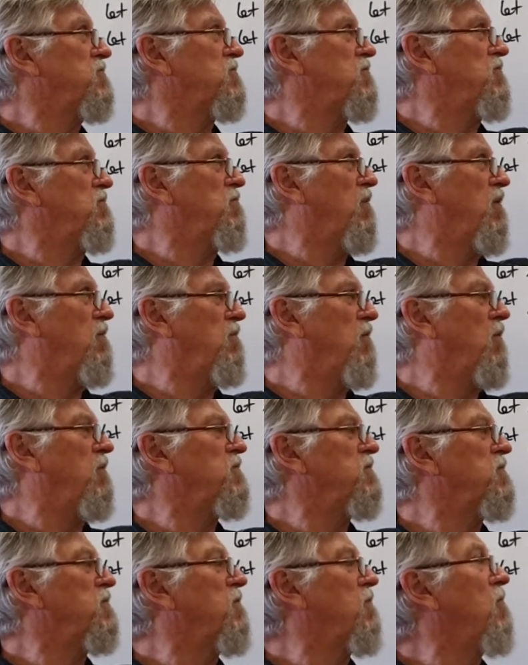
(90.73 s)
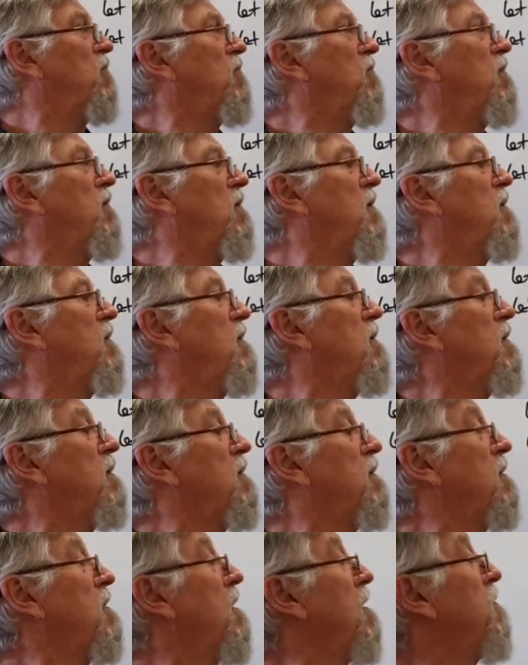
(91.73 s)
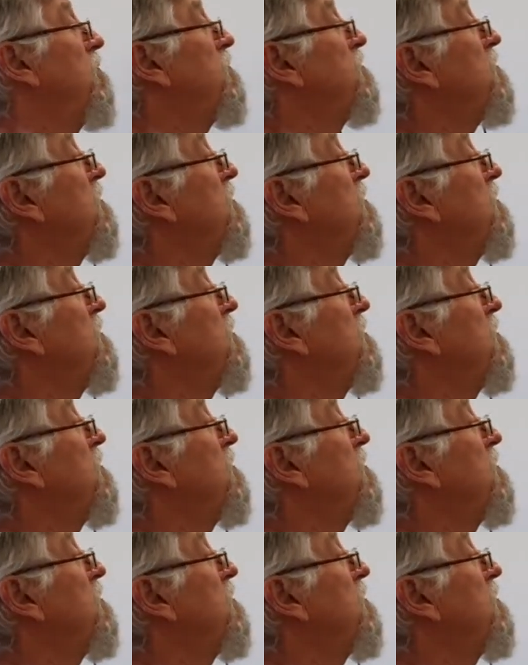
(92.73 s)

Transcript: 2 by minus 4. Oops,